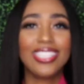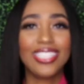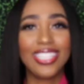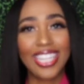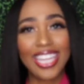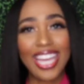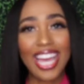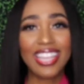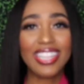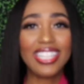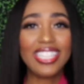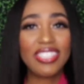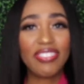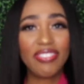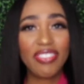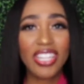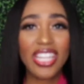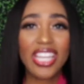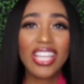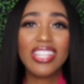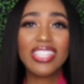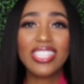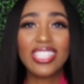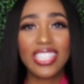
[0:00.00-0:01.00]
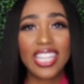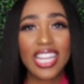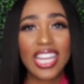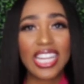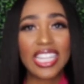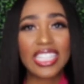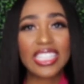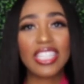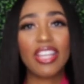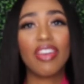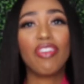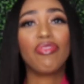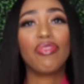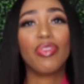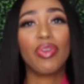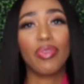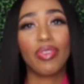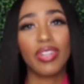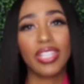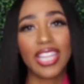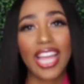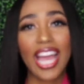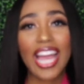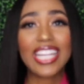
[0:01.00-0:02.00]
Check out these videos next for
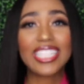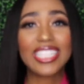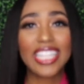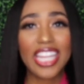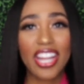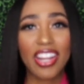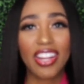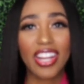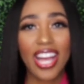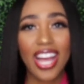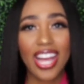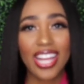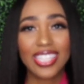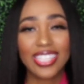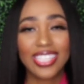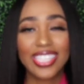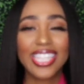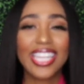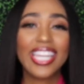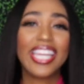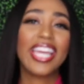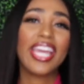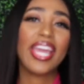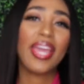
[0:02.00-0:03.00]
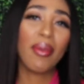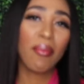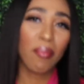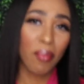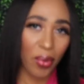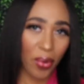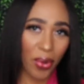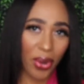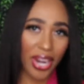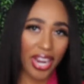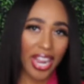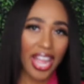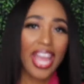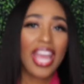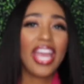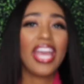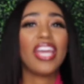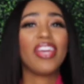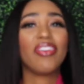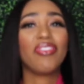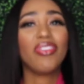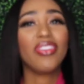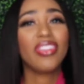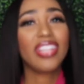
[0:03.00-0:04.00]
relaxed hair content and more.
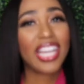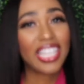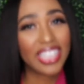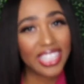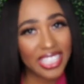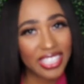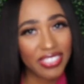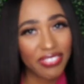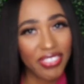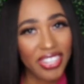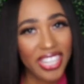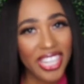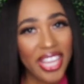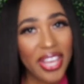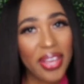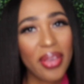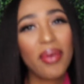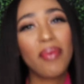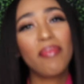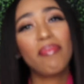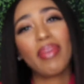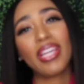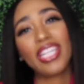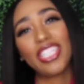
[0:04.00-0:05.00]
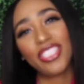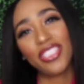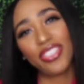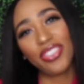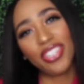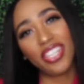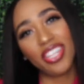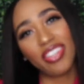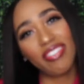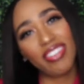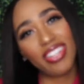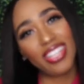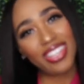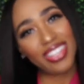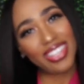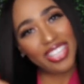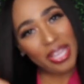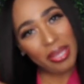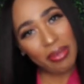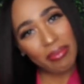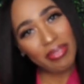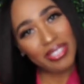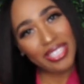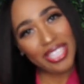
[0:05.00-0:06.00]
If you like this video, make sure you give it a
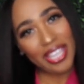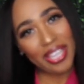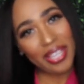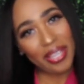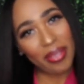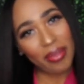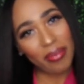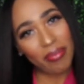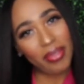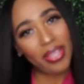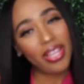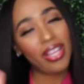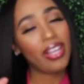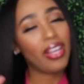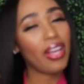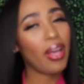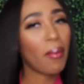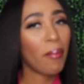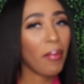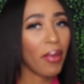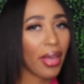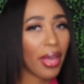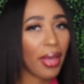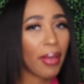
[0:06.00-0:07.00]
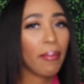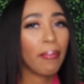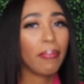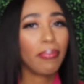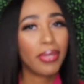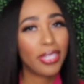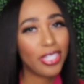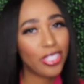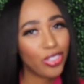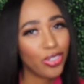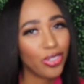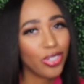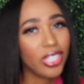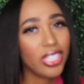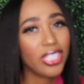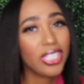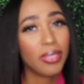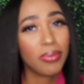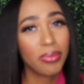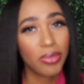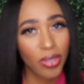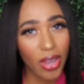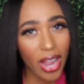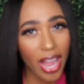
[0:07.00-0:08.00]
thumbs up. Come on, be sure to
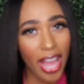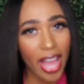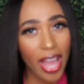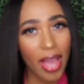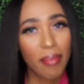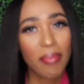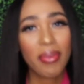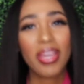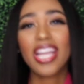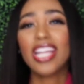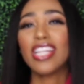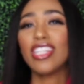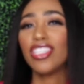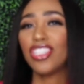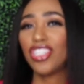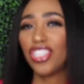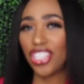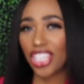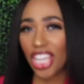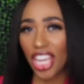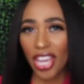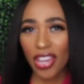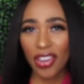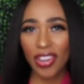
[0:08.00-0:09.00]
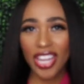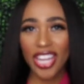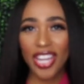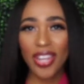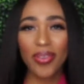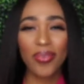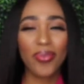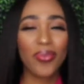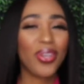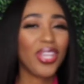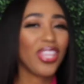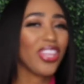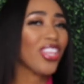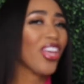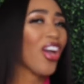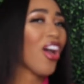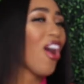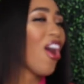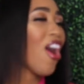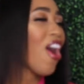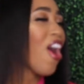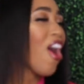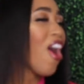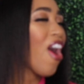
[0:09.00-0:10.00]
subscribe and share it with
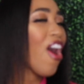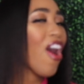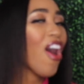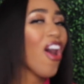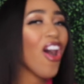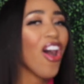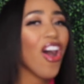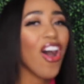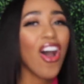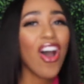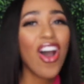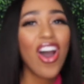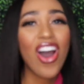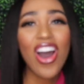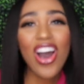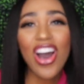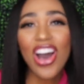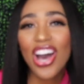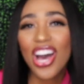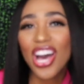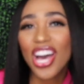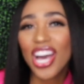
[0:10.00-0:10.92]
all